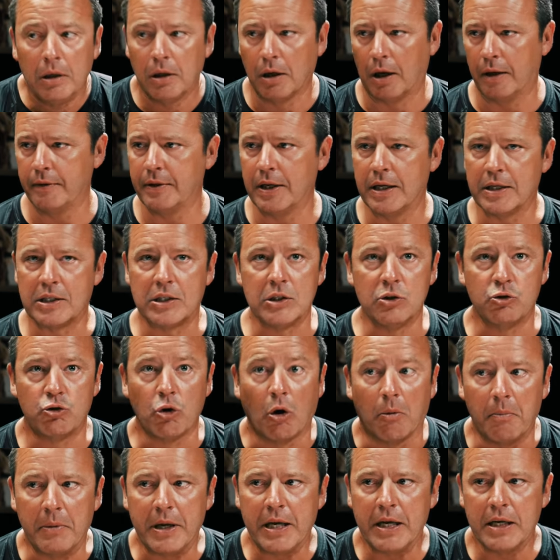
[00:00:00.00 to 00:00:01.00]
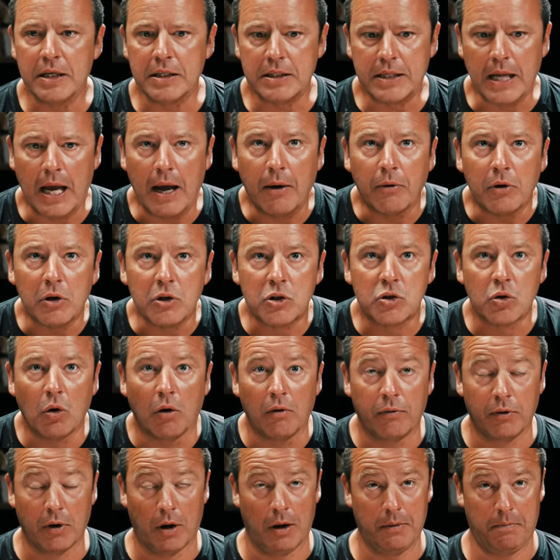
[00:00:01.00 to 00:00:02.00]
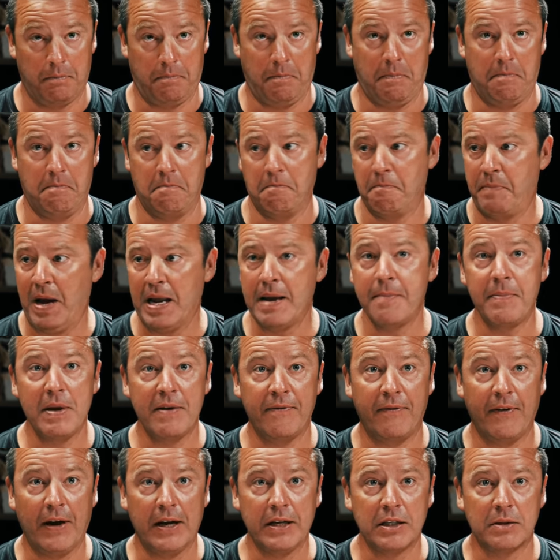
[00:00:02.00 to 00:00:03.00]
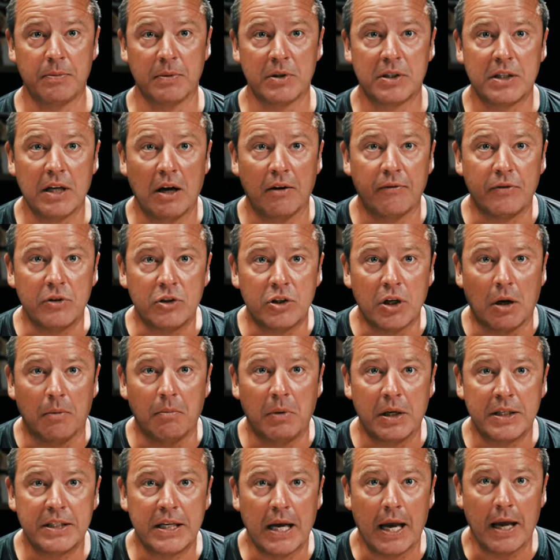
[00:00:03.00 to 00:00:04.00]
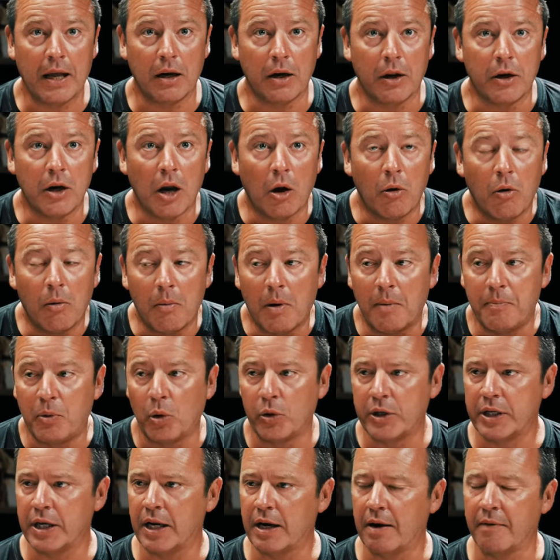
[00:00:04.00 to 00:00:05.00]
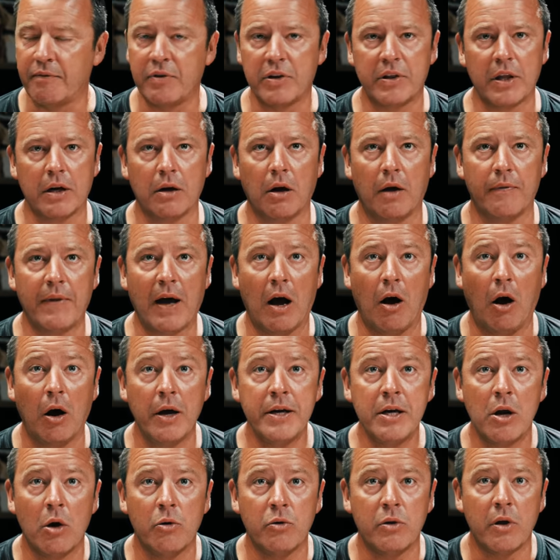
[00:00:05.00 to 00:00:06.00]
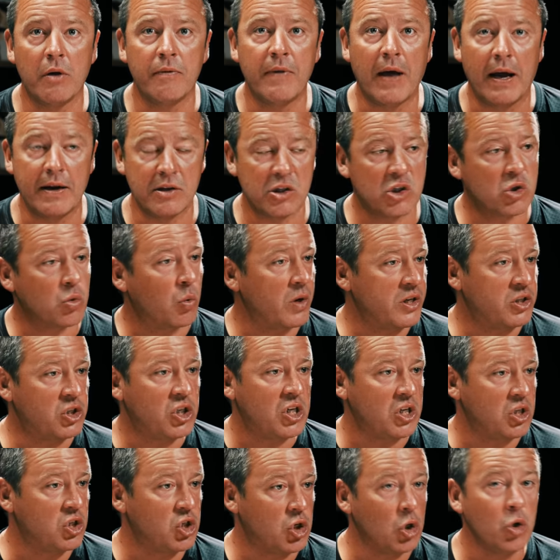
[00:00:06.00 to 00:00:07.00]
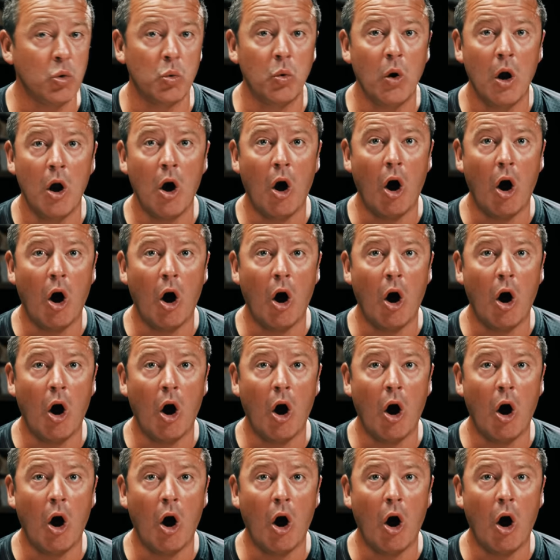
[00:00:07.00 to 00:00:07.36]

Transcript: like this and drop my ears down and sort of like baby face myself and tuck my tail and lower my body and everything like that, I know that that switches you